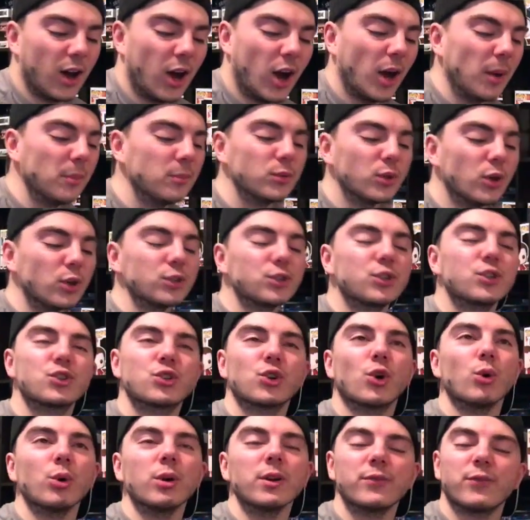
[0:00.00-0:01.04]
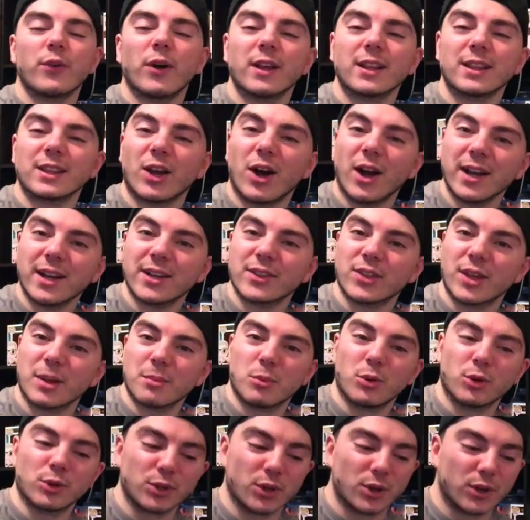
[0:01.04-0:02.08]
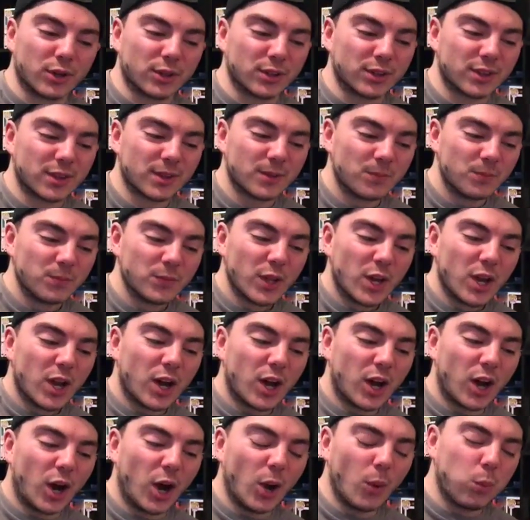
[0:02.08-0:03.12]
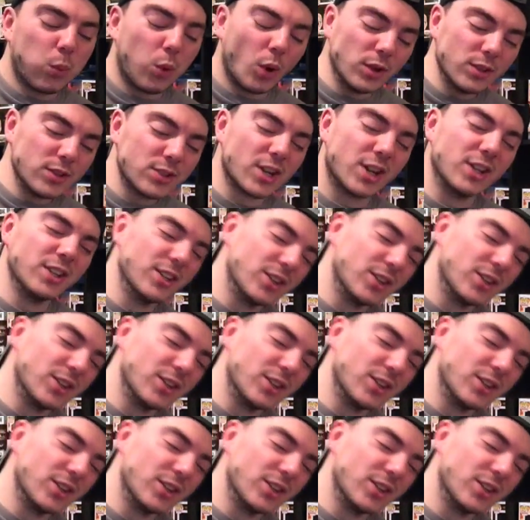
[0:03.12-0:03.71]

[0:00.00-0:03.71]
I'm not sure if I like them or not. I want, I